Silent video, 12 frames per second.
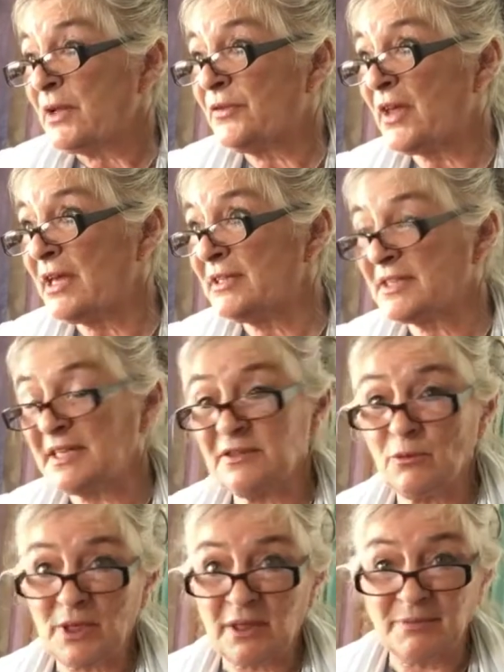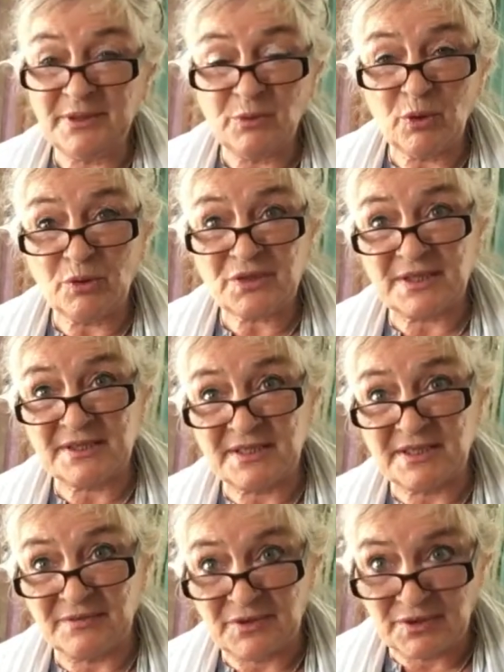Well, I mean, we're all
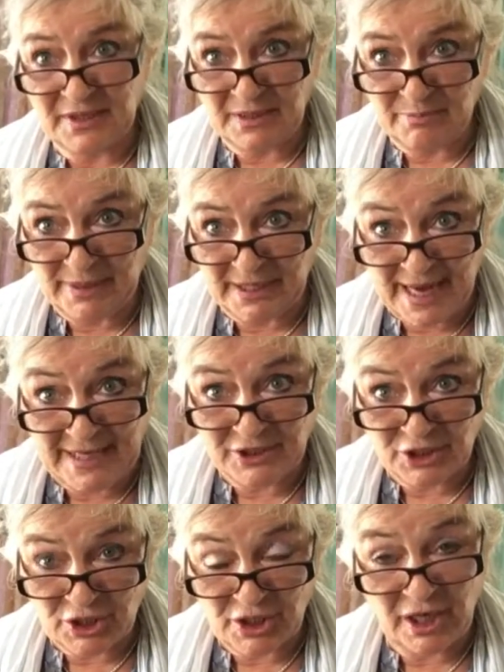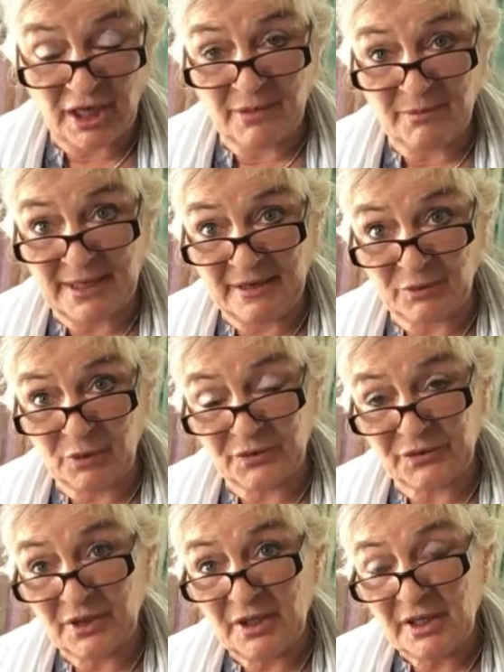sensitive to the pH
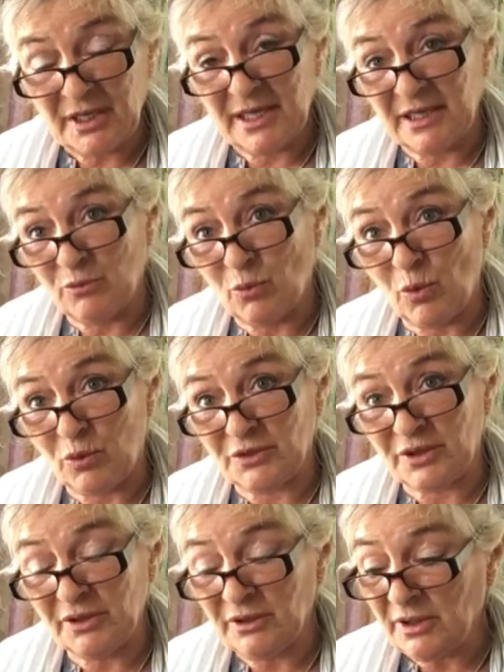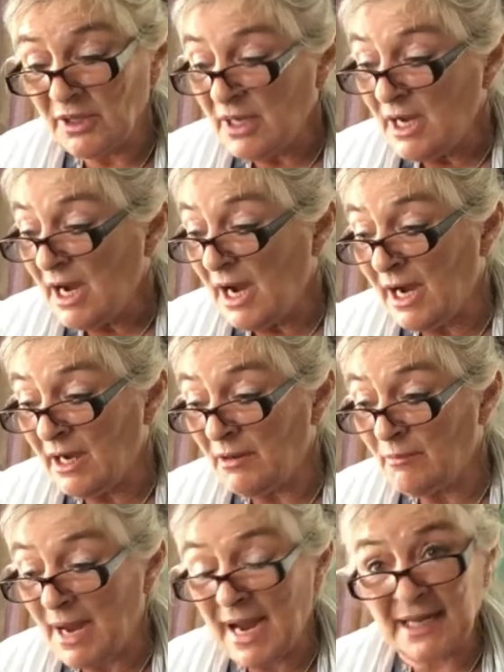levels in water.
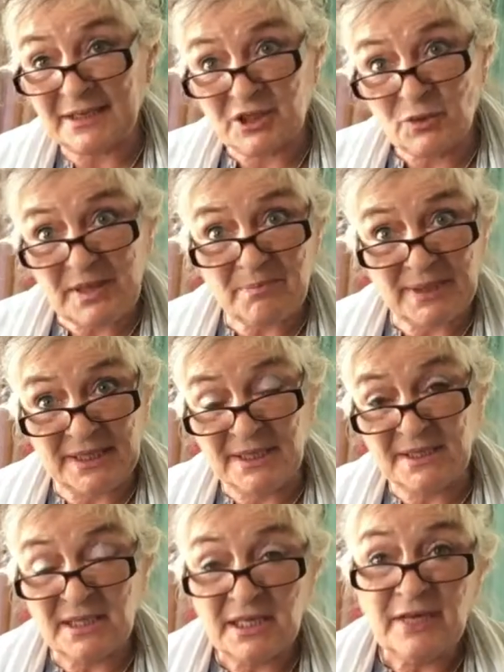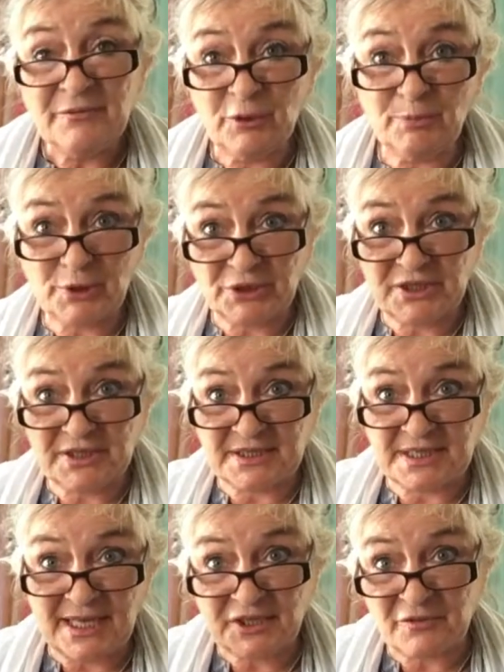And sweet peas, if you put just a
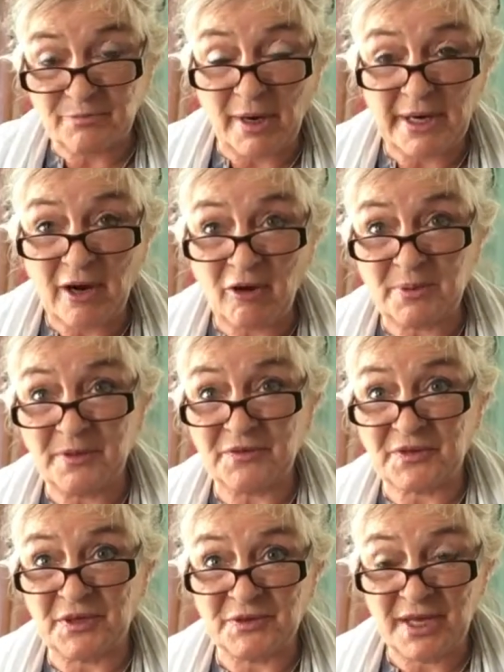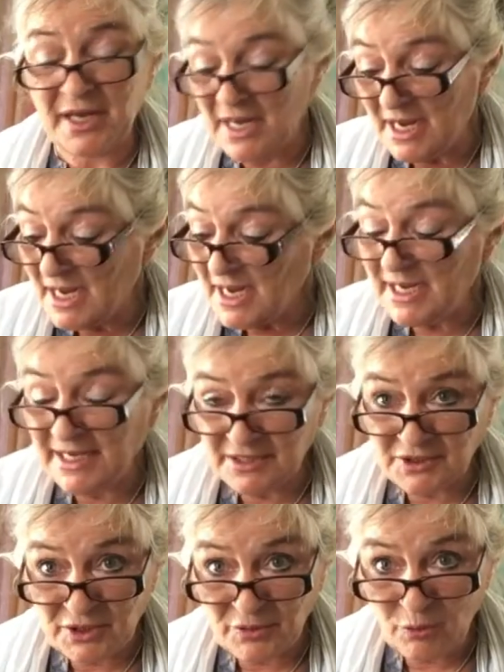dash of bicarbonate of soda
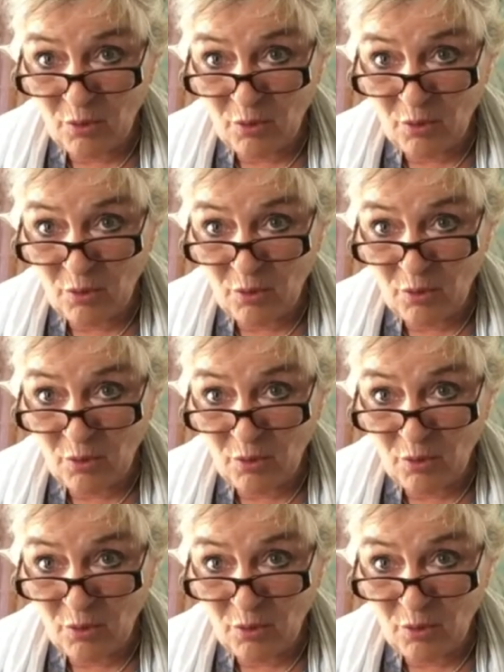into the